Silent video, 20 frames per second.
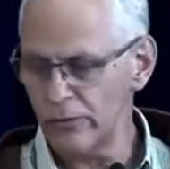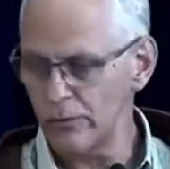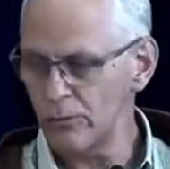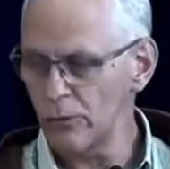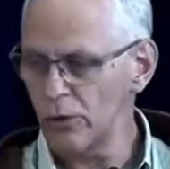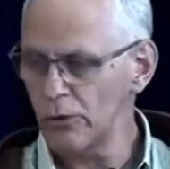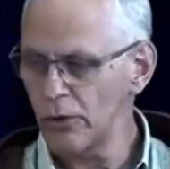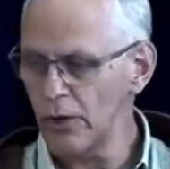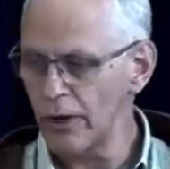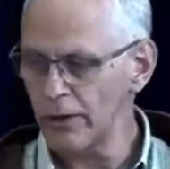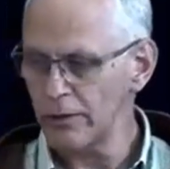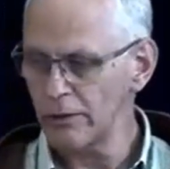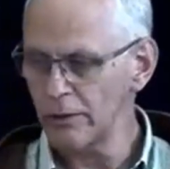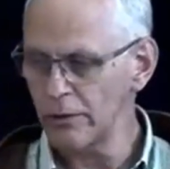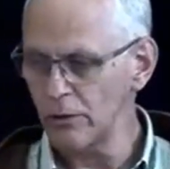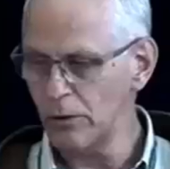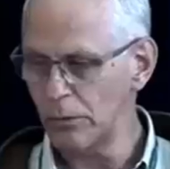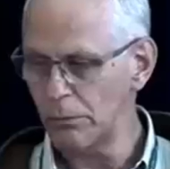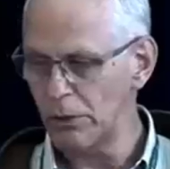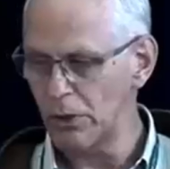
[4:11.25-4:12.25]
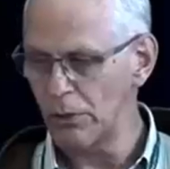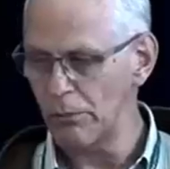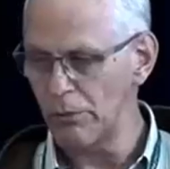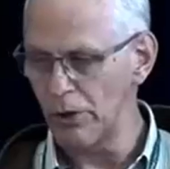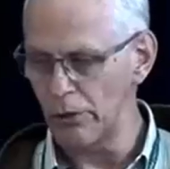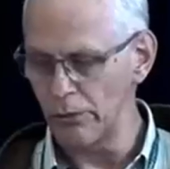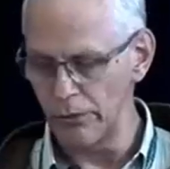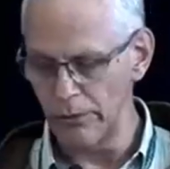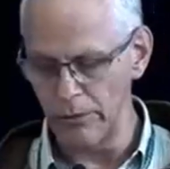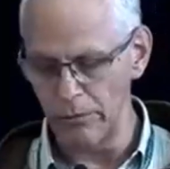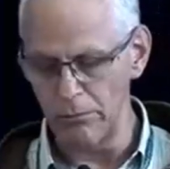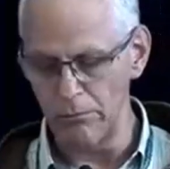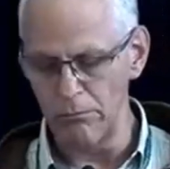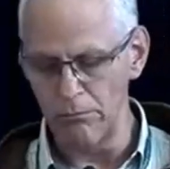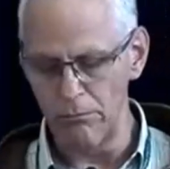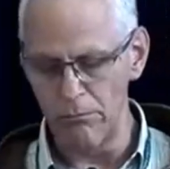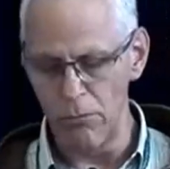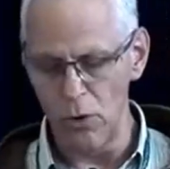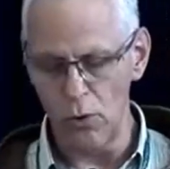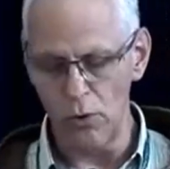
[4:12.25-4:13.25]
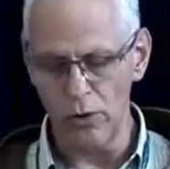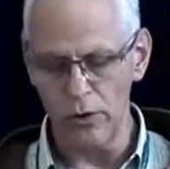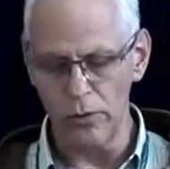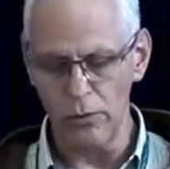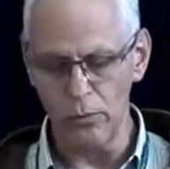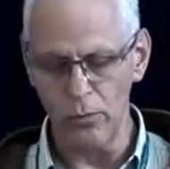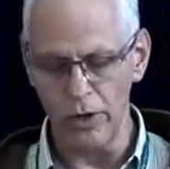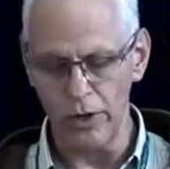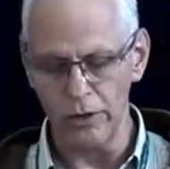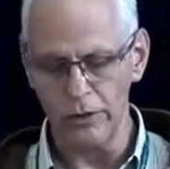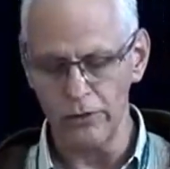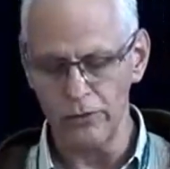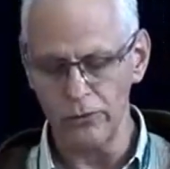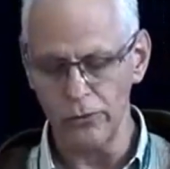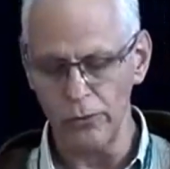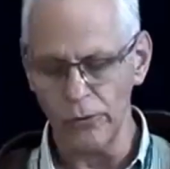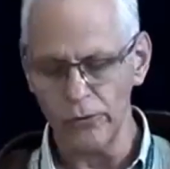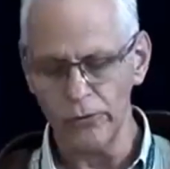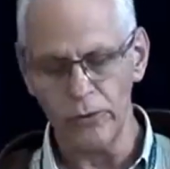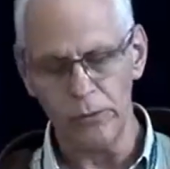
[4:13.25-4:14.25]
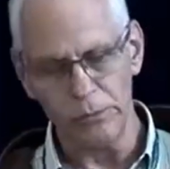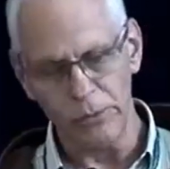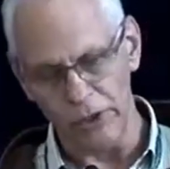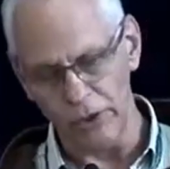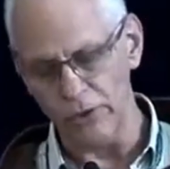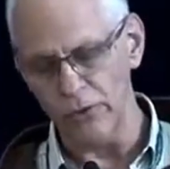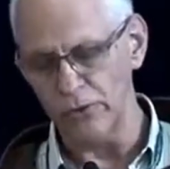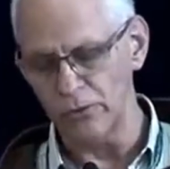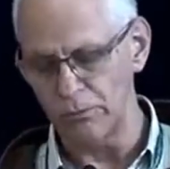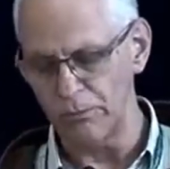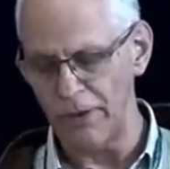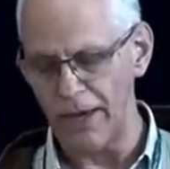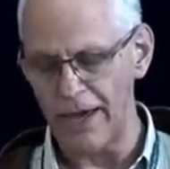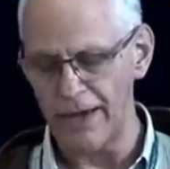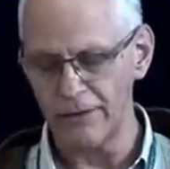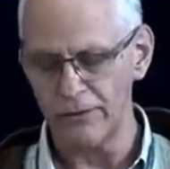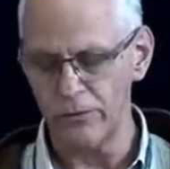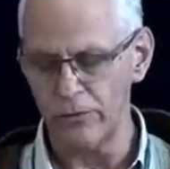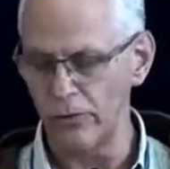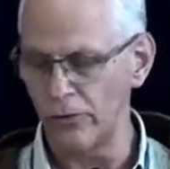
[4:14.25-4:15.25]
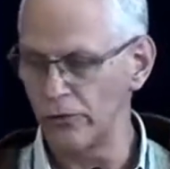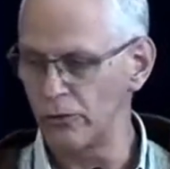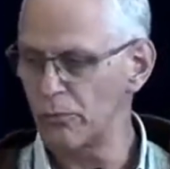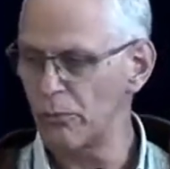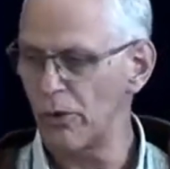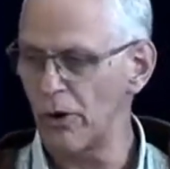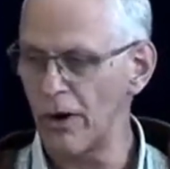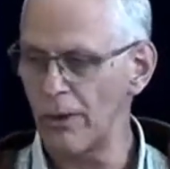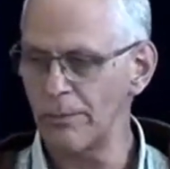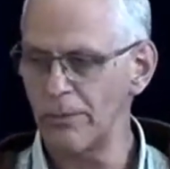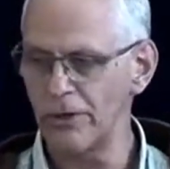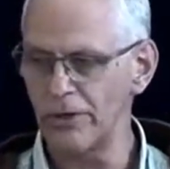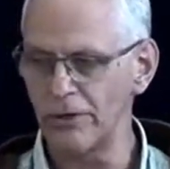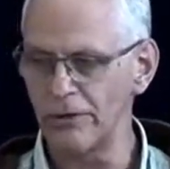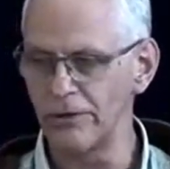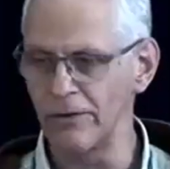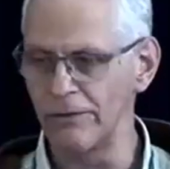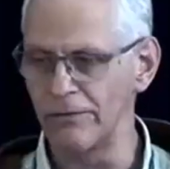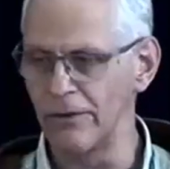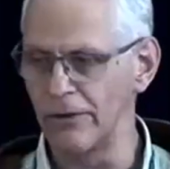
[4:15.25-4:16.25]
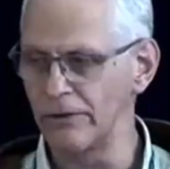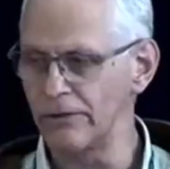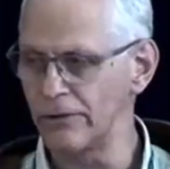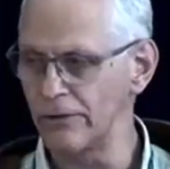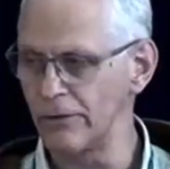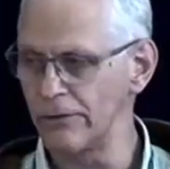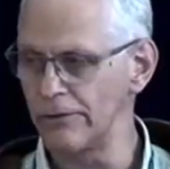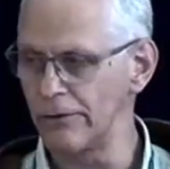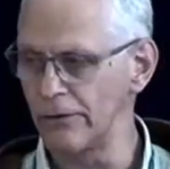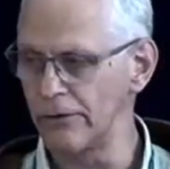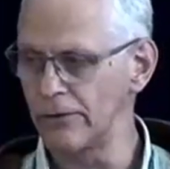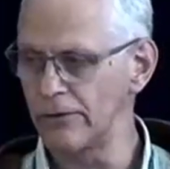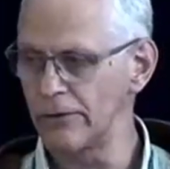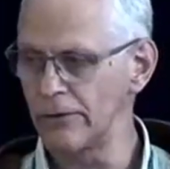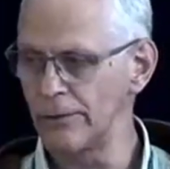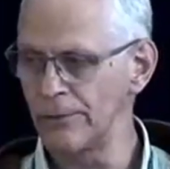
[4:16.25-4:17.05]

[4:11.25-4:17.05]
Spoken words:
and we'll talk a little bit about them more and what controls them, but it goes back to those properties of the surface.